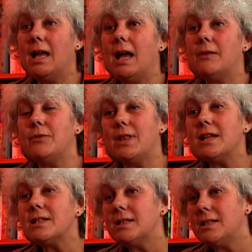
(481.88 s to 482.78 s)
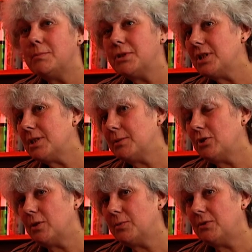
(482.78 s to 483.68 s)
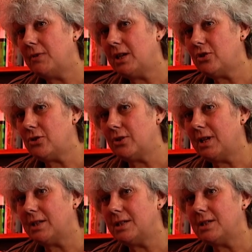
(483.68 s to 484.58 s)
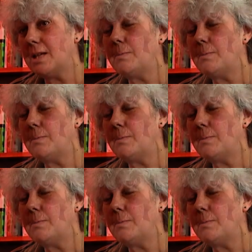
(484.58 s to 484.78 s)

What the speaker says: and for that I did participant observation. That is, I